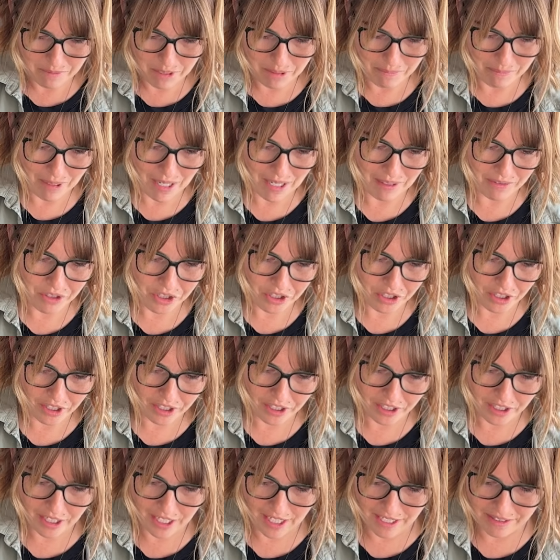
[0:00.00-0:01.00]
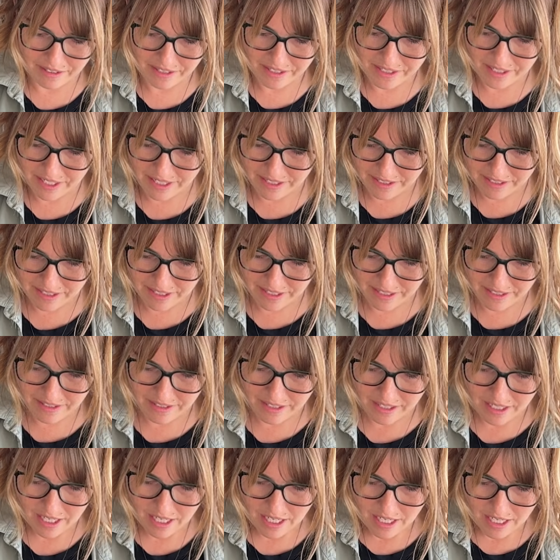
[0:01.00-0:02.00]
brown sugar and the seasonings
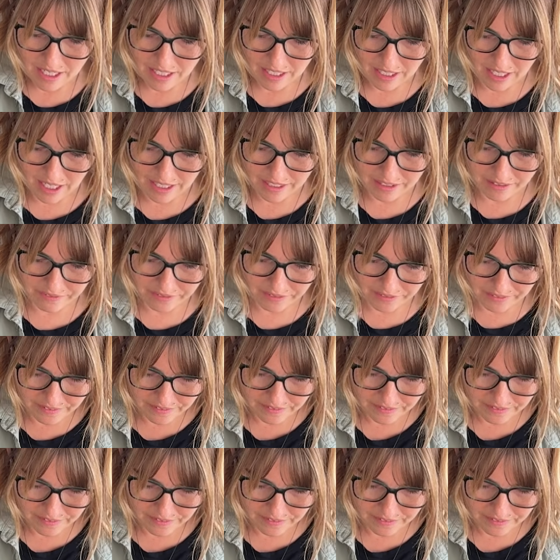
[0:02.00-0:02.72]
kind of